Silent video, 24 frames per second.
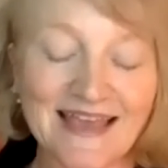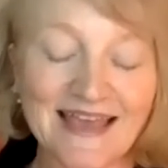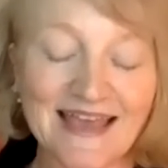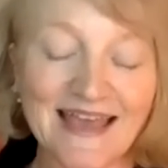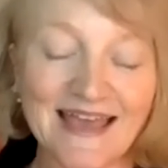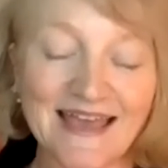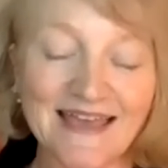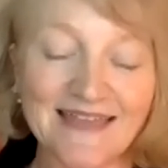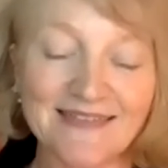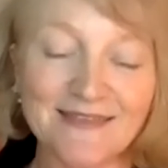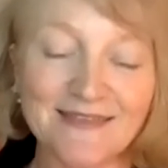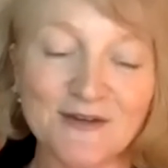
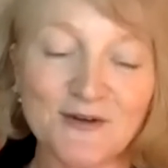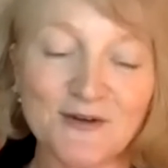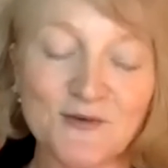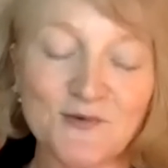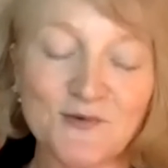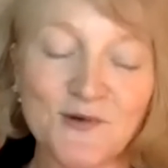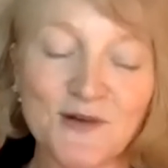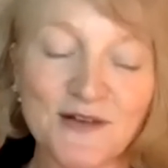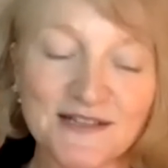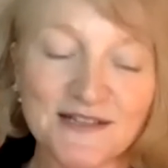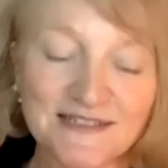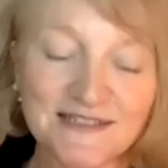and there
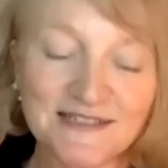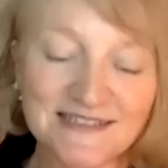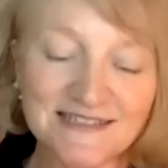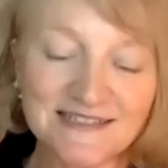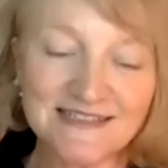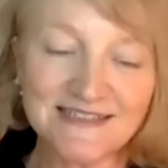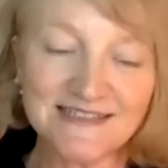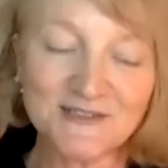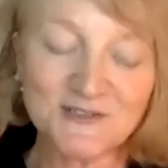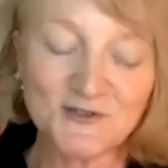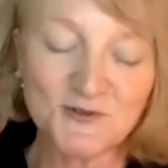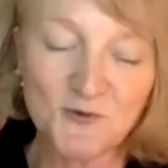was
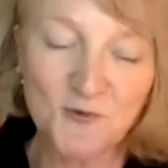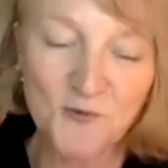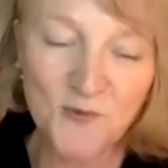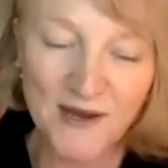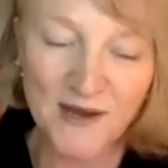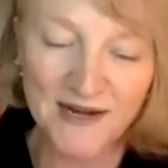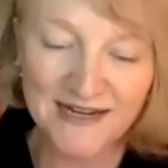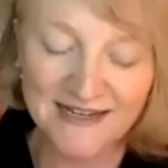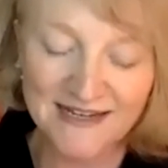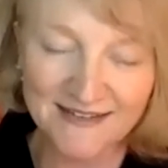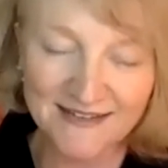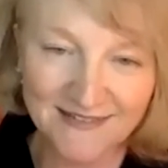this
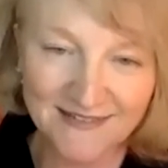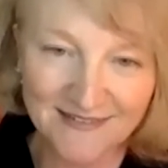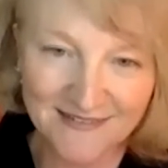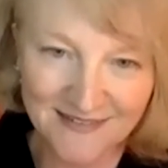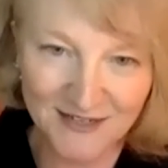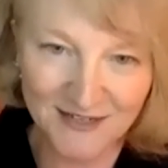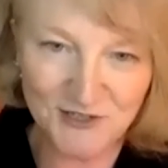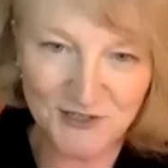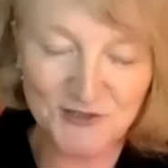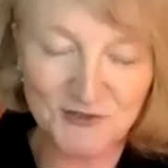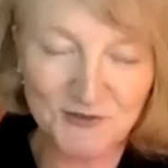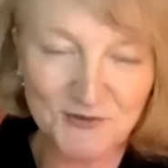20th
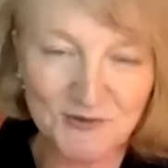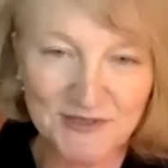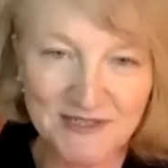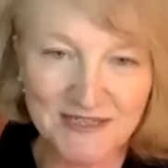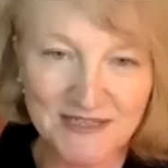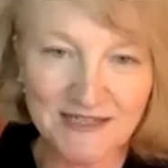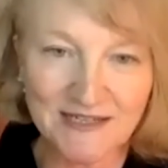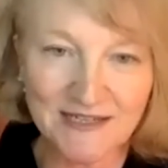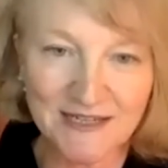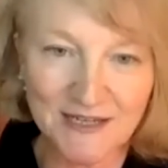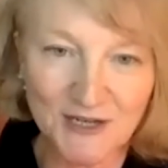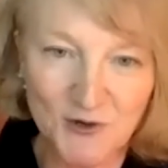
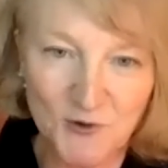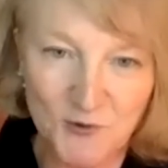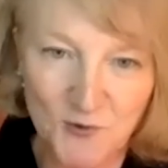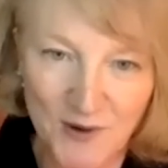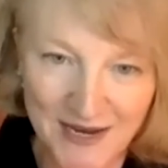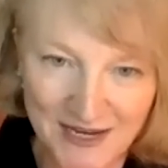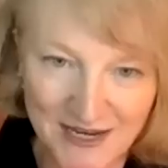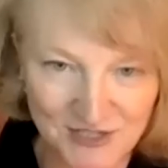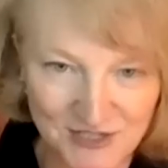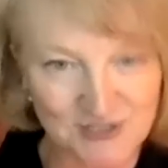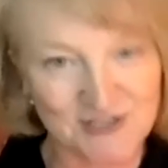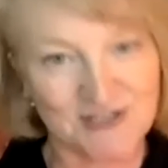century
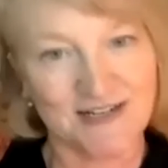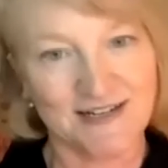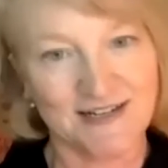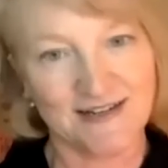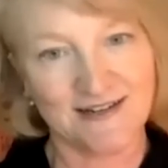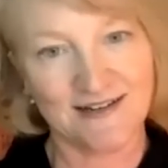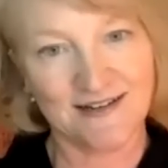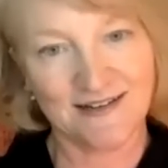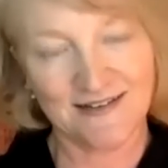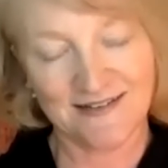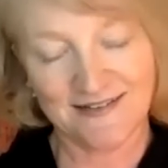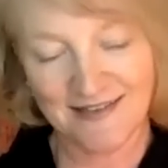
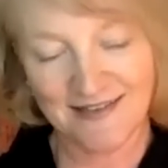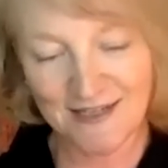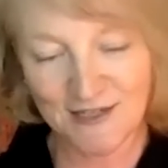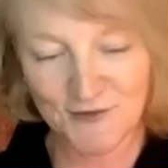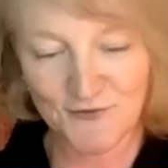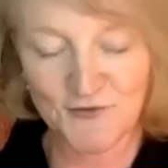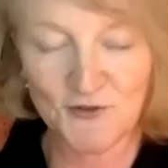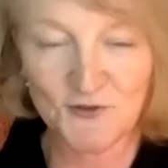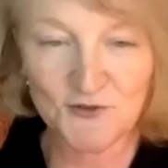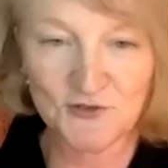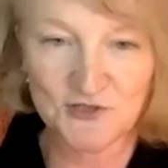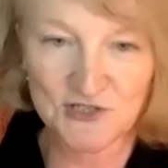equation that
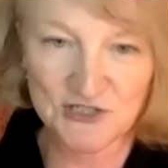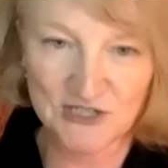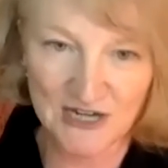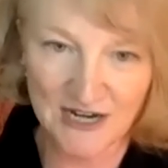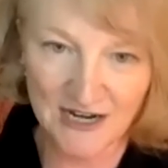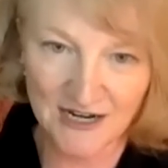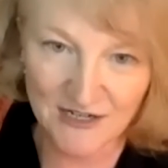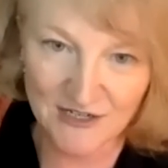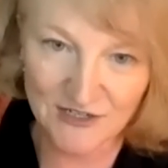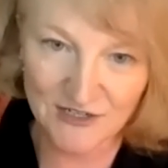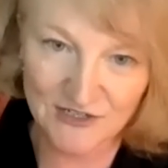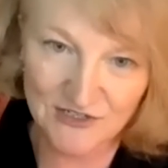if you
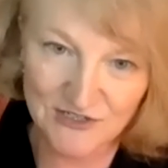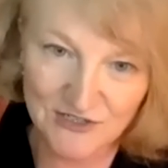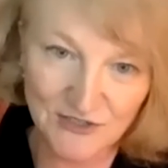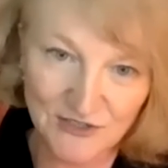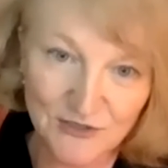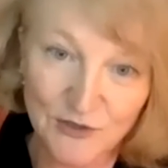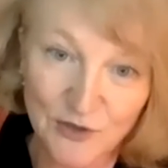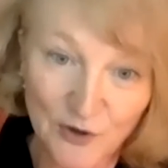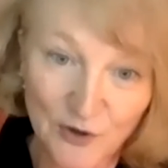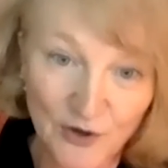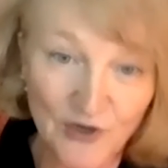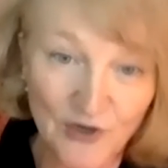change the
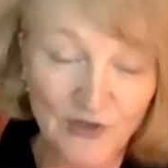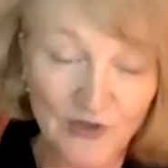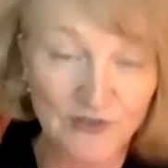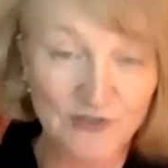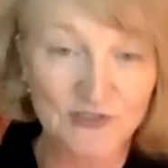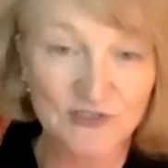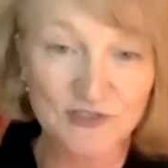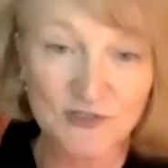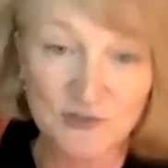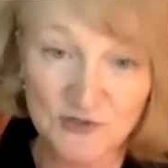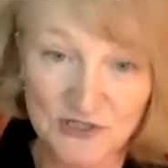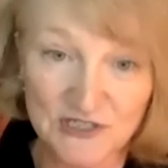
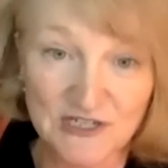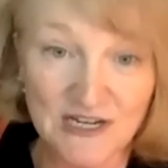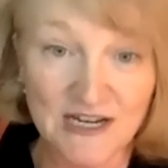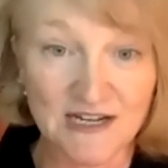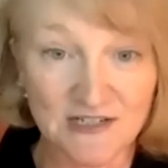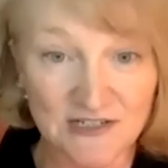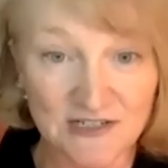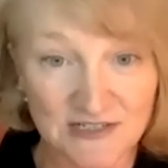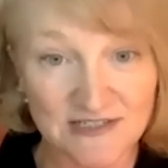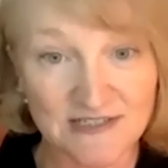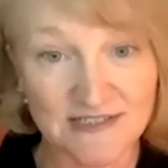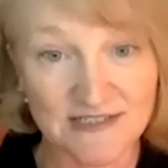laws, you
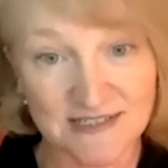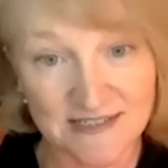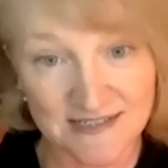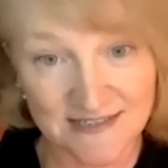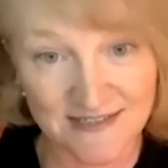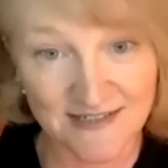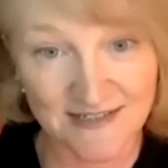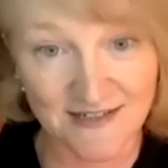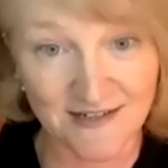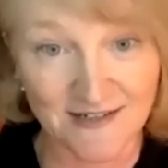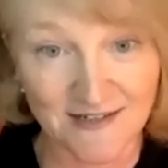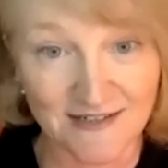change the
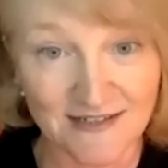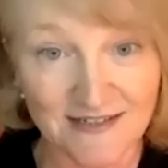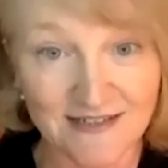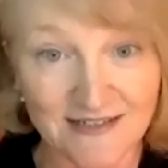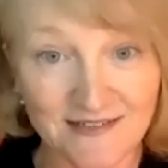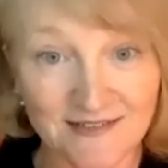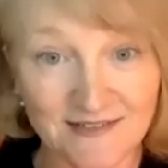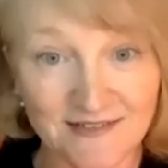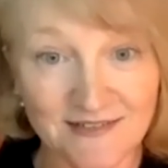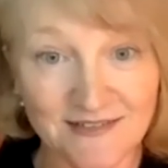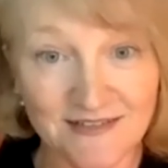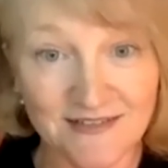
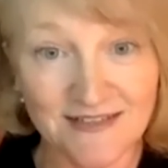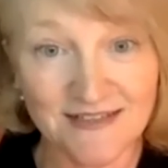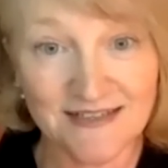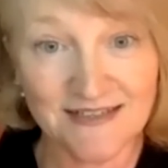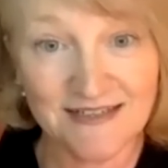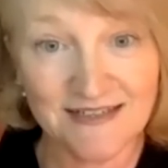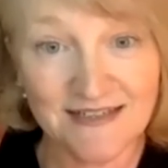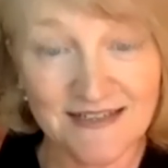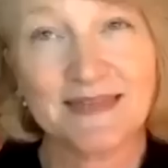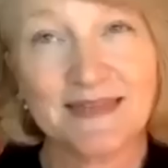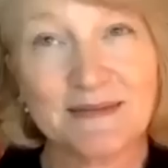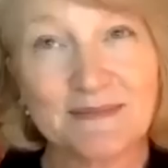society.
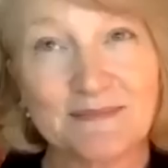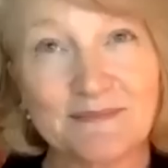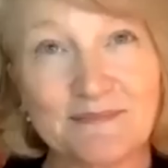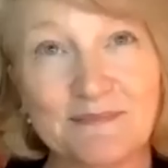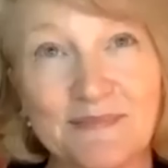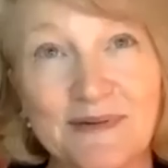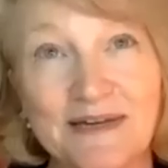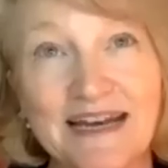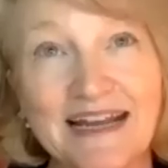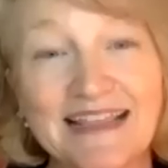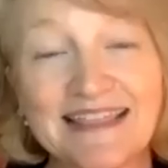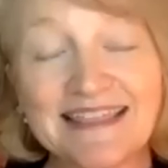
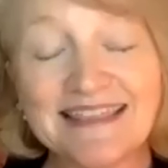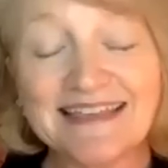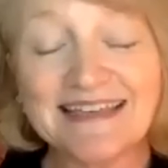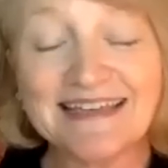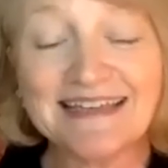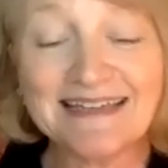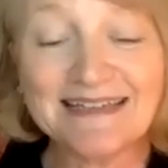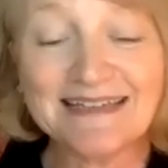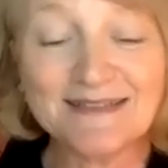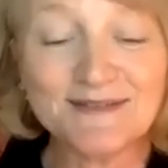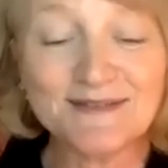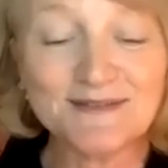But I
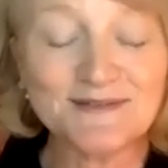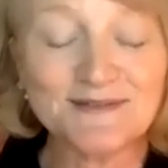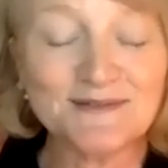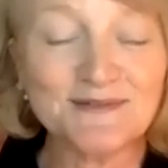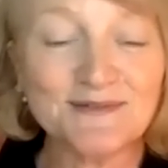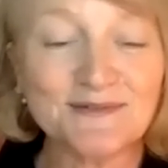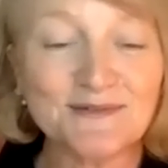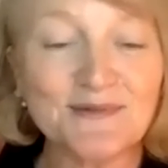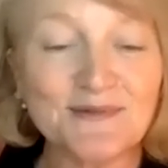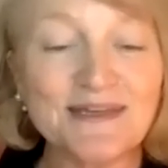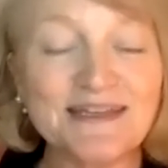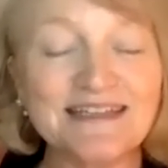think
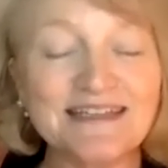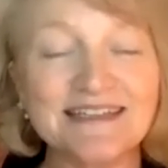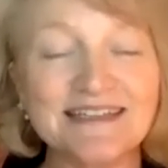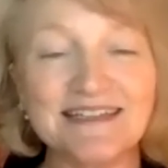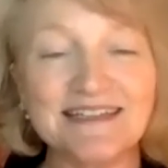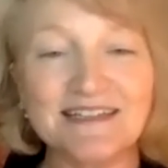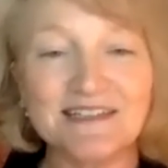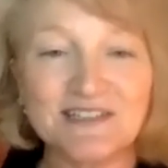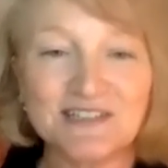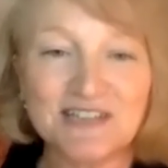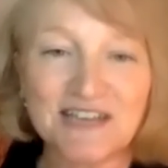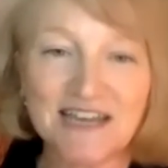we
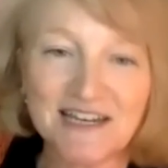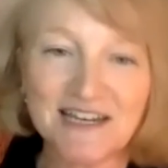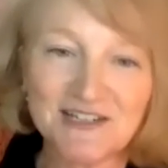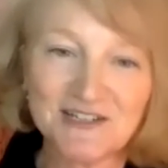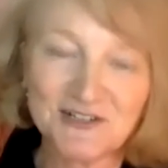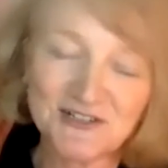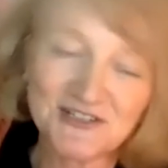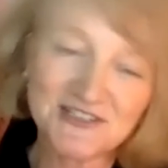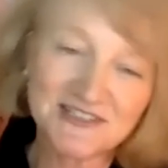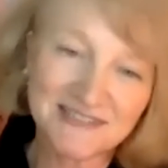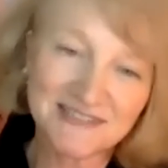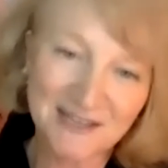didn't change
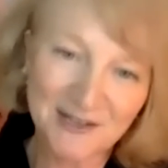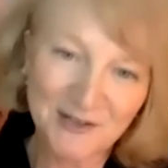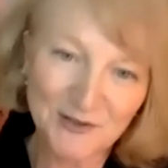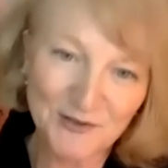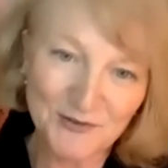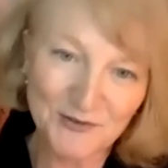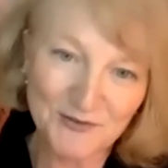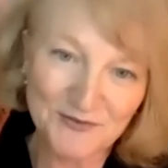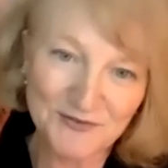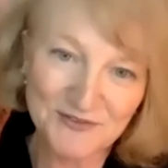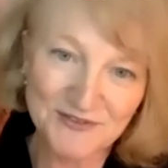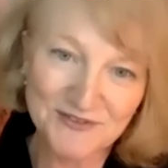
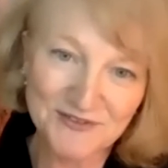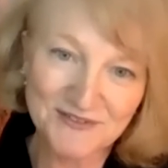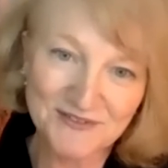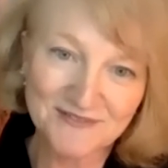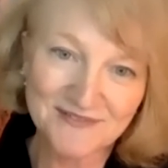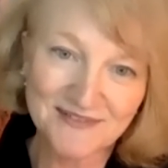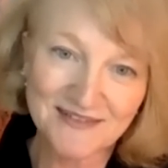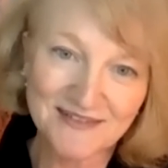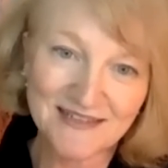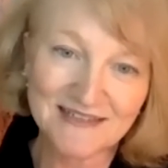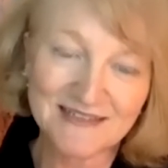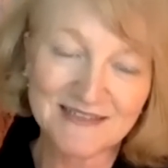ourselves.
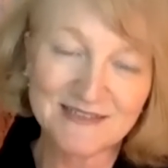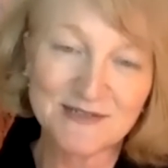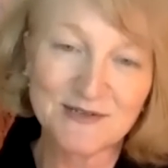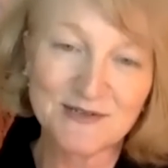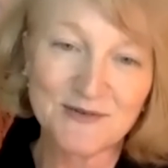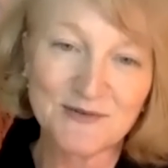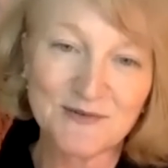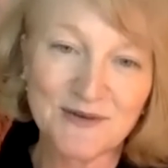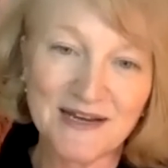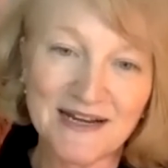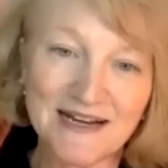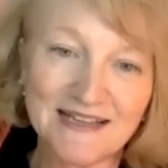And so,
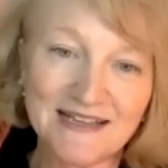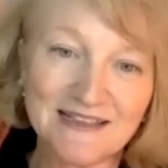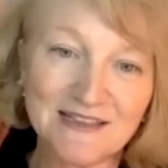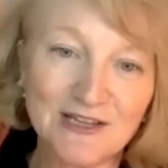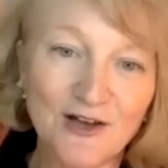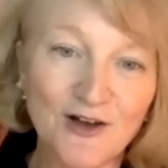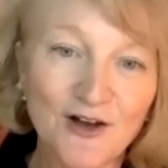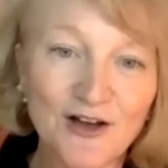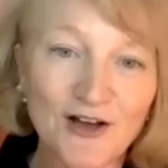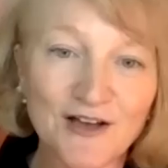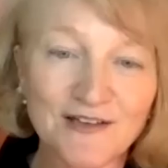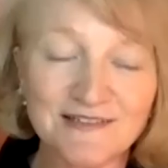right, and
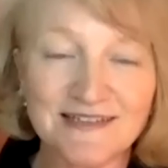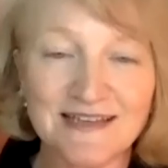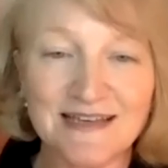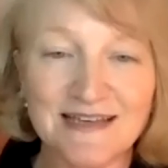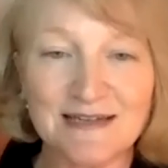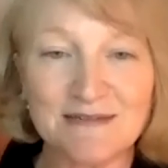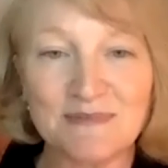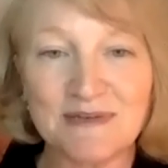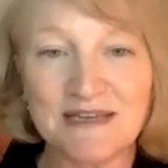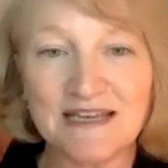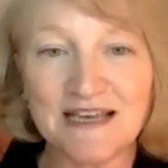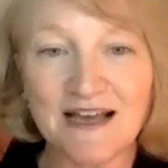laws
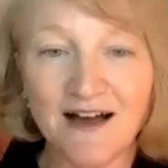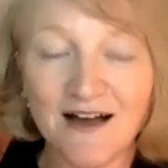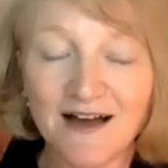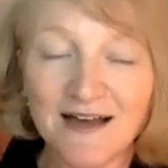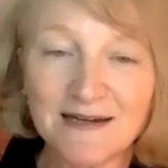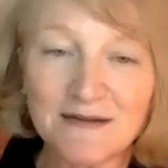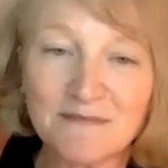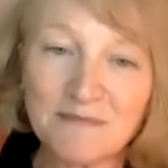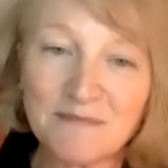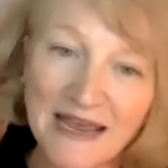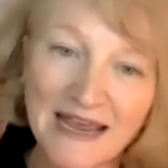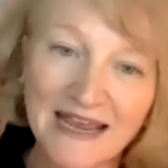can be
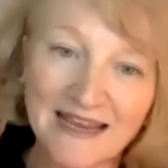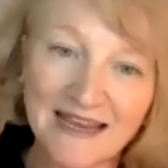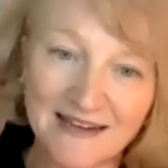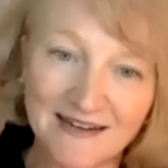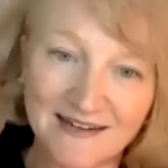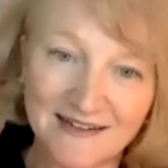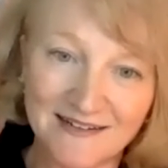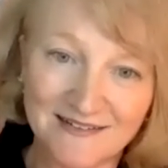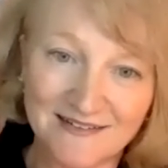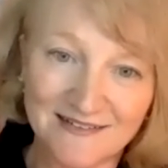unmade.